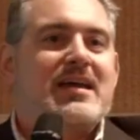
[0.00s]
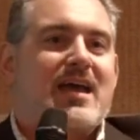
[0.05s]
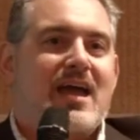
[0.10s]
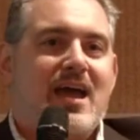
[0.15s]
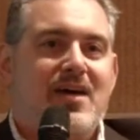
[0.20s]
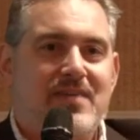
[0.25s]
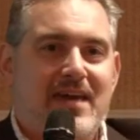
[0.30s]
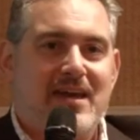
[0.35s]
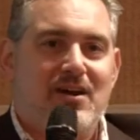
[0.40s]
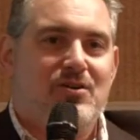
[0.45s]

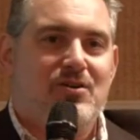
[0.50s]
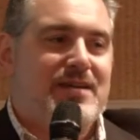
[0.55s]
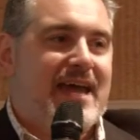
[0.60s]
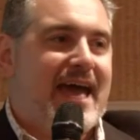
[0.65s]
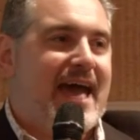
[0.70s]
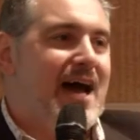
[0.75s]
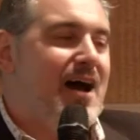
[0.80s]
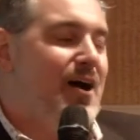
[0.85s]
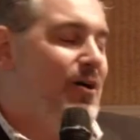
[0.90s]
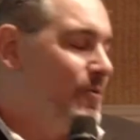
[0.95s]
and they are
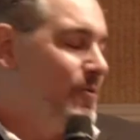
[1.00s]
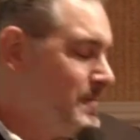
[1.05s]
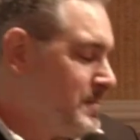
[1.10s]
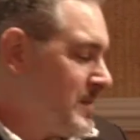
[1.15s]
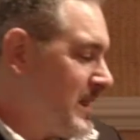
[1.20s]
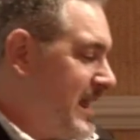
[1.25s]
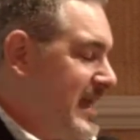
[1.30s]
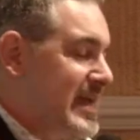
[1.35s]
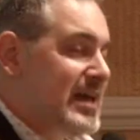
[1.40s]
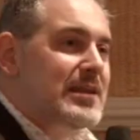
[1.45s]
now
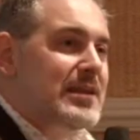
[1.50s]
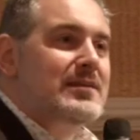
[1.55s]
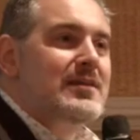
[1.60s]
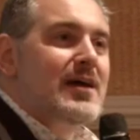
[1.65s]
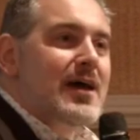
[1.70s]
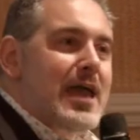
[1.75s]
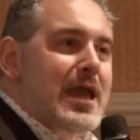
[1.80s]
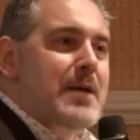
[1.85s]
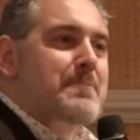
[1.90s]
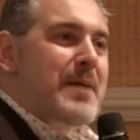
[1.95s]
in
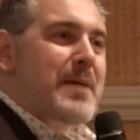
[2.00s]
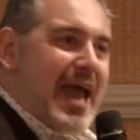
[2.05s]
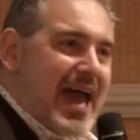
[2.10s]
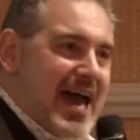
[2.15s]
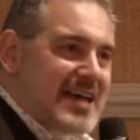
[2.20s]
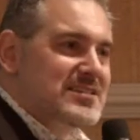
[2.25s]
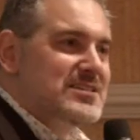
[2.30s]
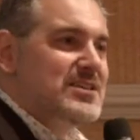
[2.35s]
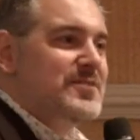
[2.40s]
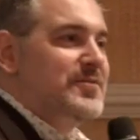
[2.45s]
a
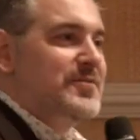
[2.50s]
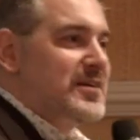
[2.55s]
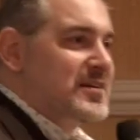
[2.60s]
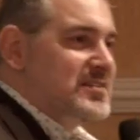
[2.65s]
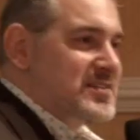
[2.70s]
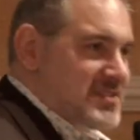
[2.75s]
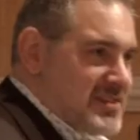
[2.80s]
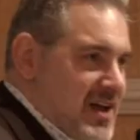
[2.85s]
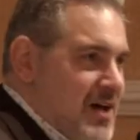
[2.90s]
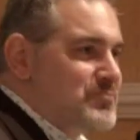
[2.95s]
passive
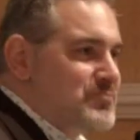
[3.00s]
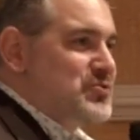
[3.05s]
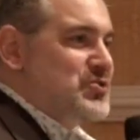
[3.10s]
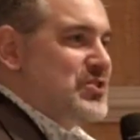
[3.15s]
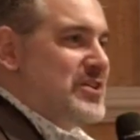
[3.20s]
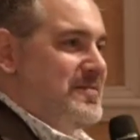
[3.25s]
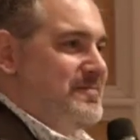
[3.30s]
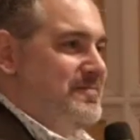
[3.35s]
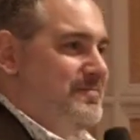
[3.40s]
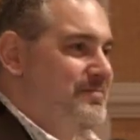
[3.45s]

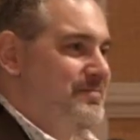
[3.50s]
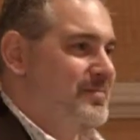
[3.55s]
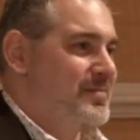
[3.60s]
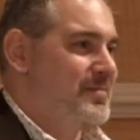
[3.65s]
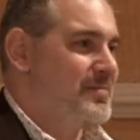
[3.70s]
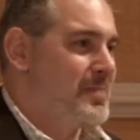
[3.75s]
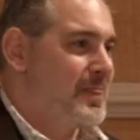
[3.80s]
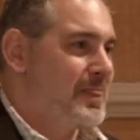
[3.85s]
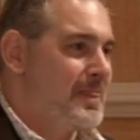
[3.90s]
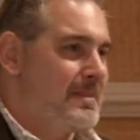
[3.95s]
consumption.
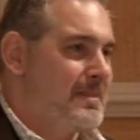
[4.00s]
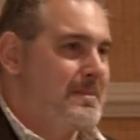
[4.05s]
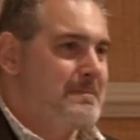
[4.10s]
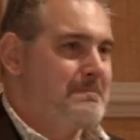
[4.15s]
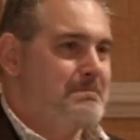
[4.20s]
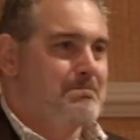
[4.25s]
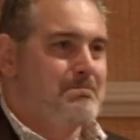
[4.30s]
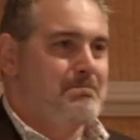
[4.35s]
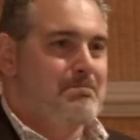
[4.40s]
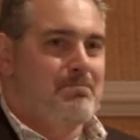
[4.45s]

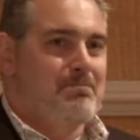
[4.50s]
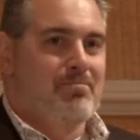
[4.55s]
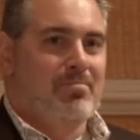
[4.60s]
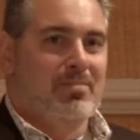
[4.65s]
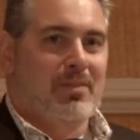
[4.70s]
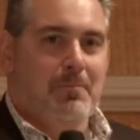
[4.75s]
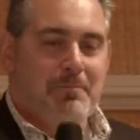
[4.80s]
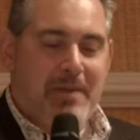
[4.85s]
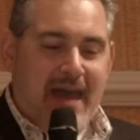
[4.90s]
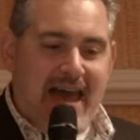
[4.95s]

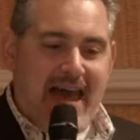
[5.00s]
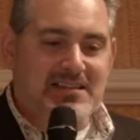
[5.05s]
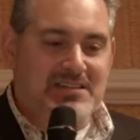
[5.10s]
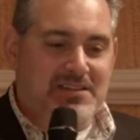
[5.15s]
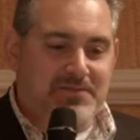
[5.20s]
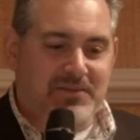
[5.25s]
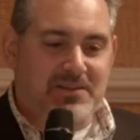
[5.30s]
Passive